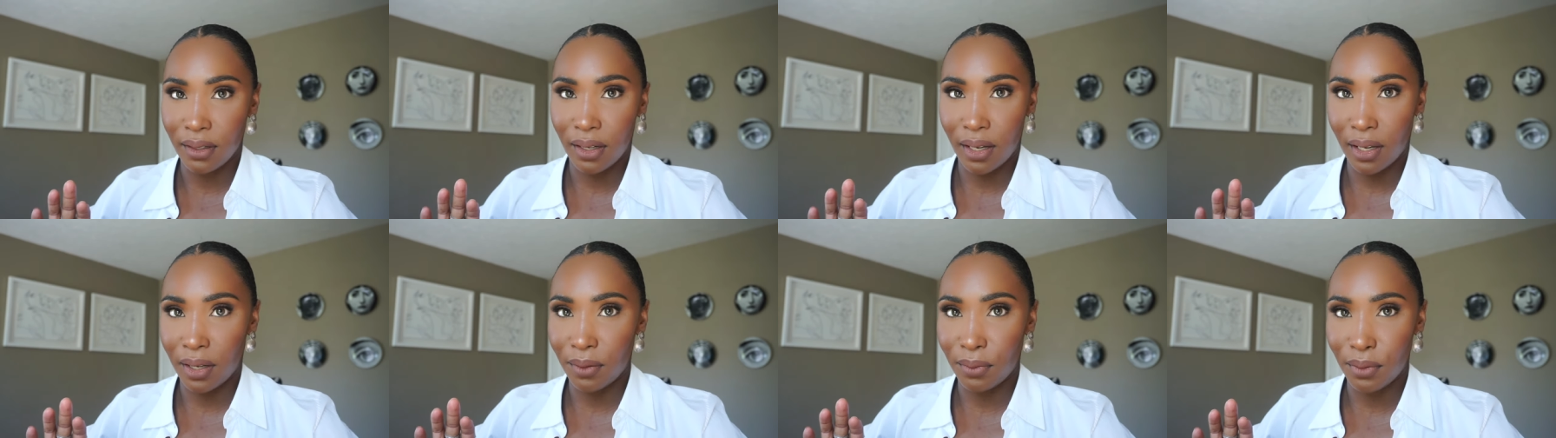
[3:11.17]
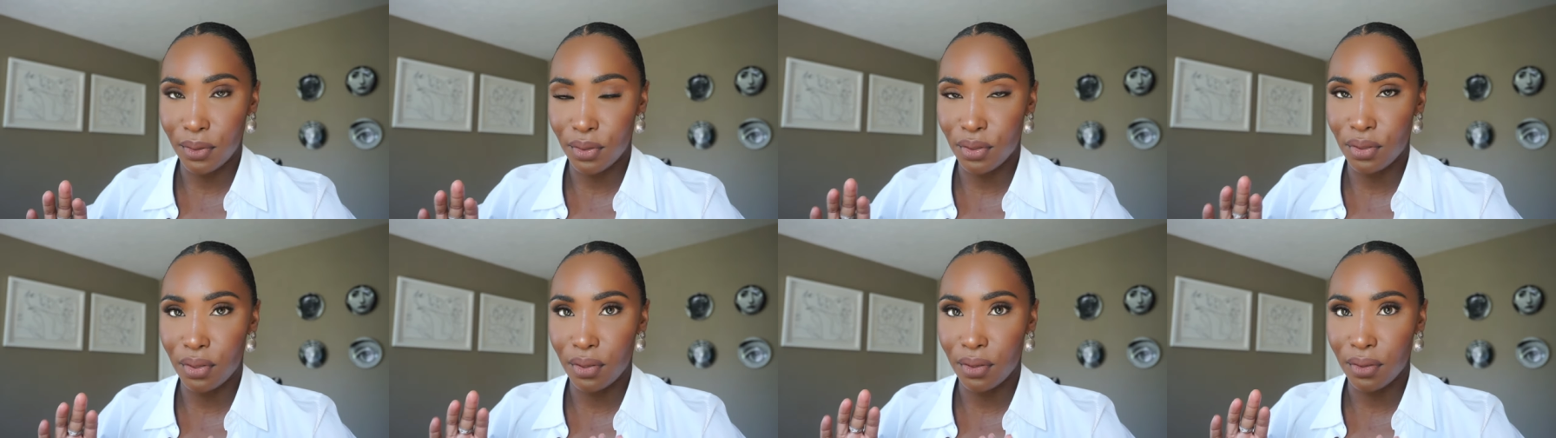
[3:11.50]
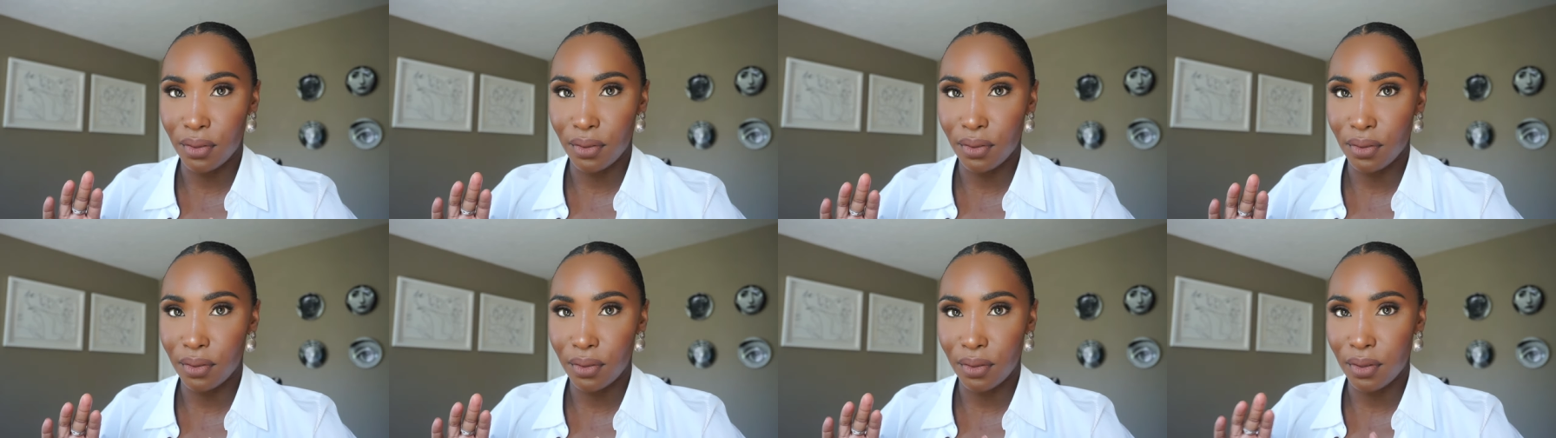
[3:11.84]
I was
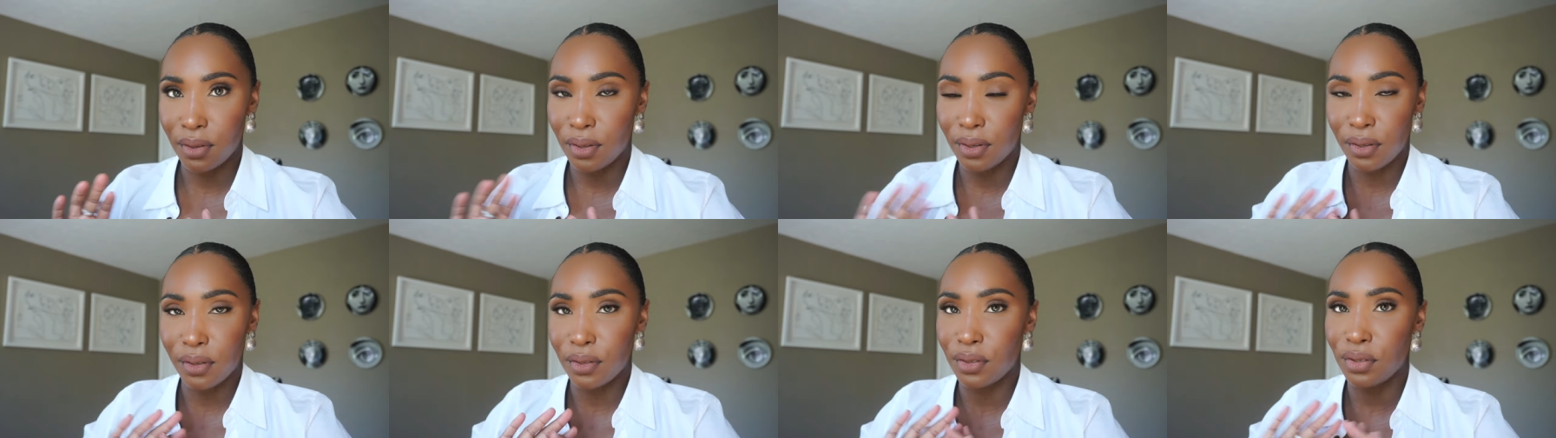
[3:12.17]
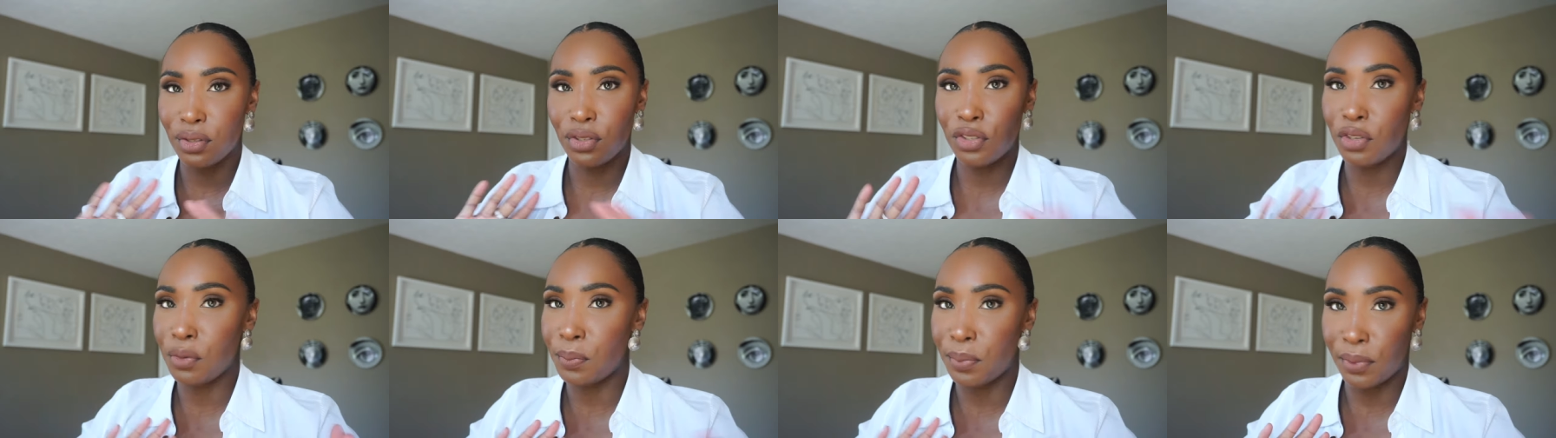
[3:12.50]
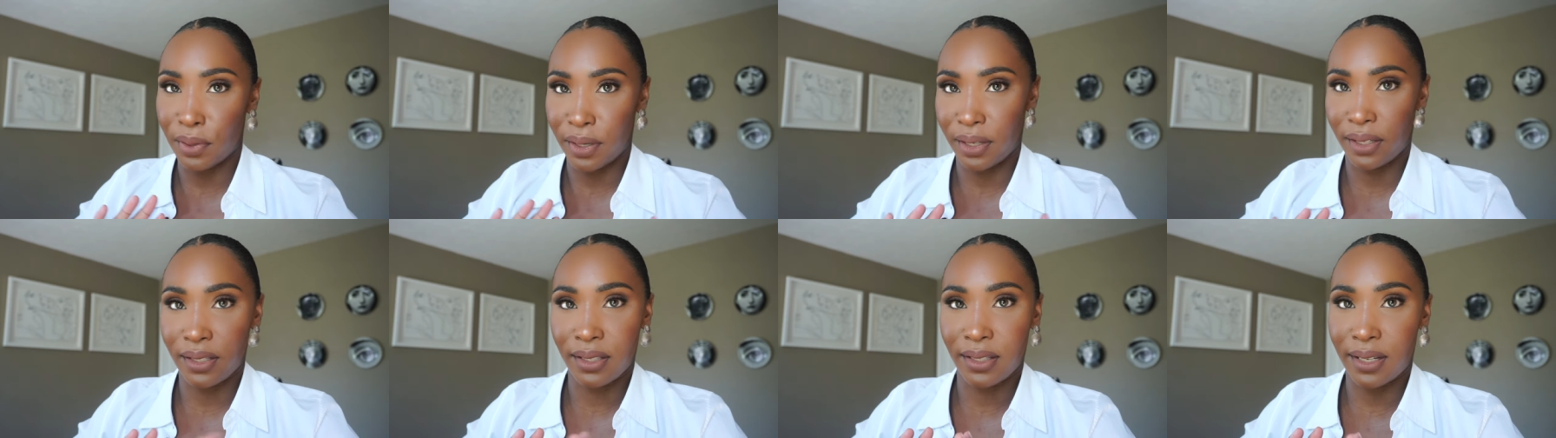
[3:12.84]
super
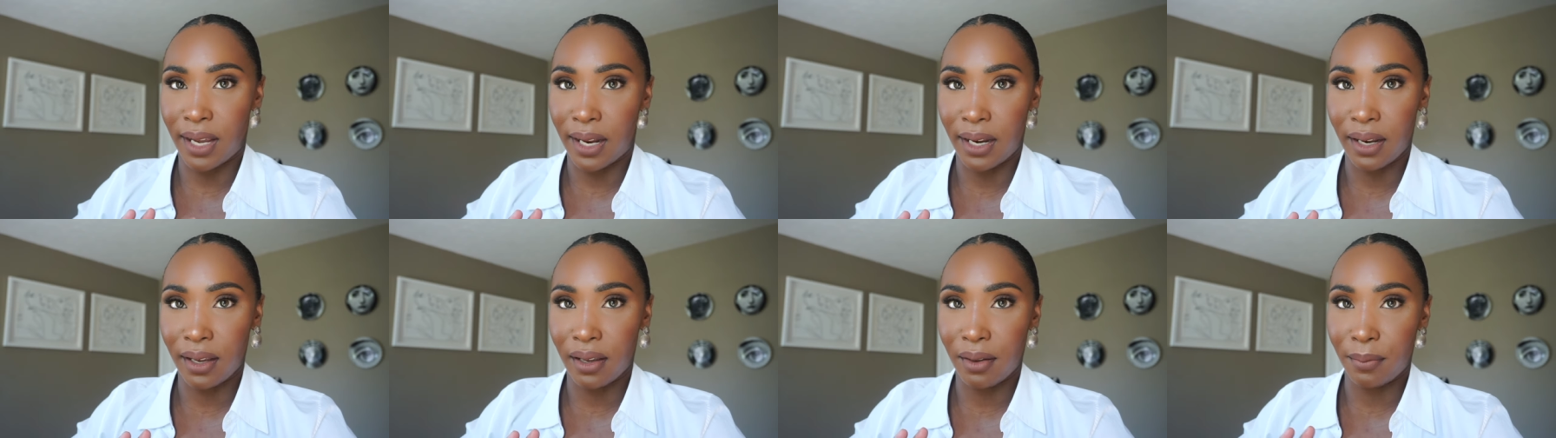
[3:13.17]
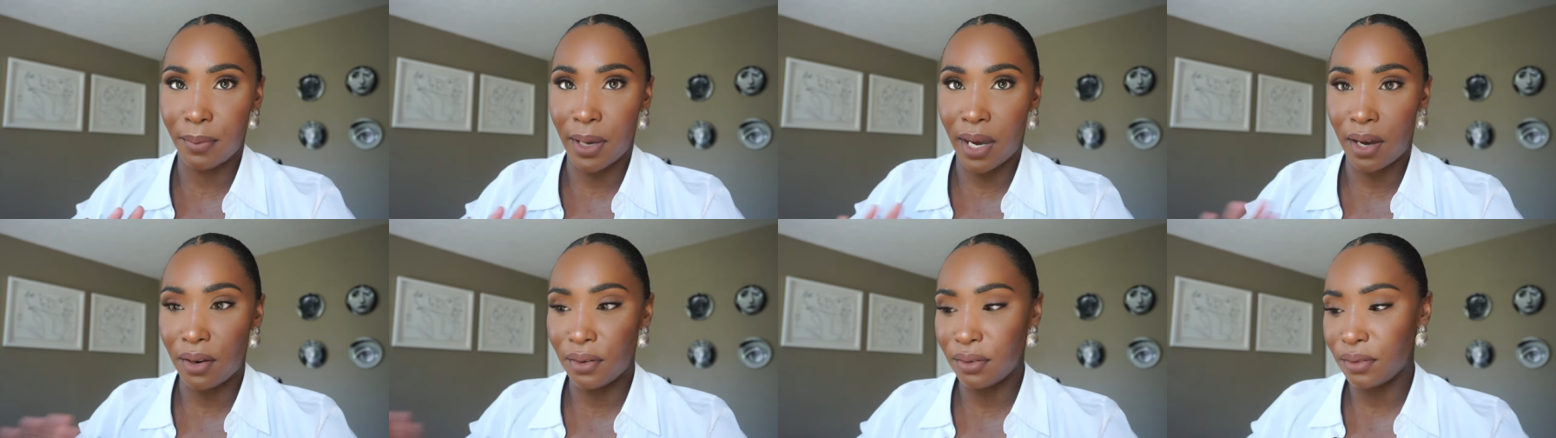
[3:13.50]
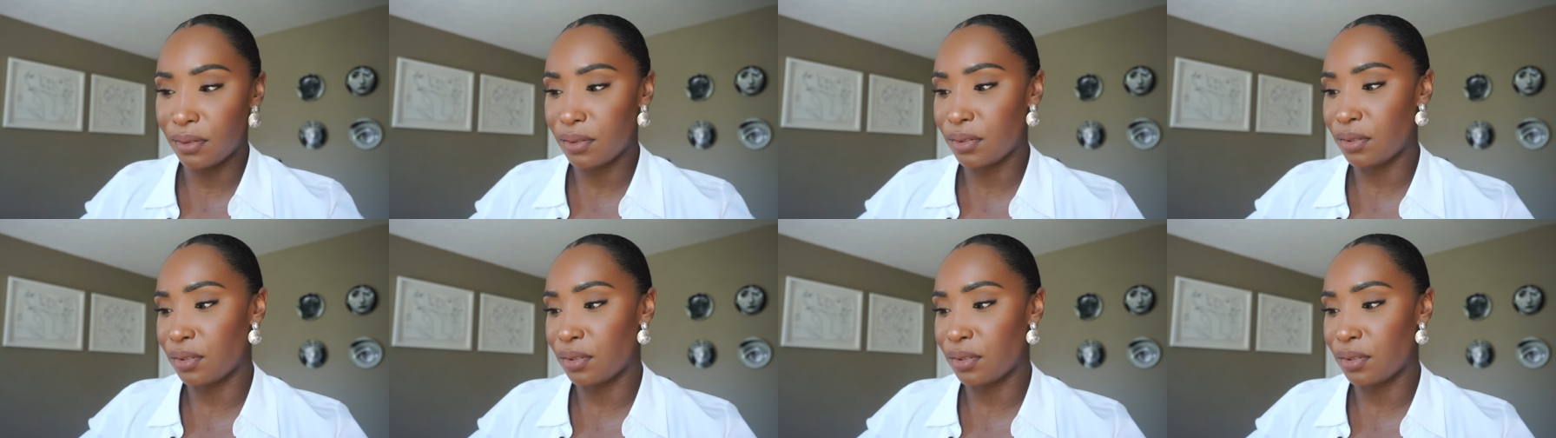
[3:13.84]
ecstatic about.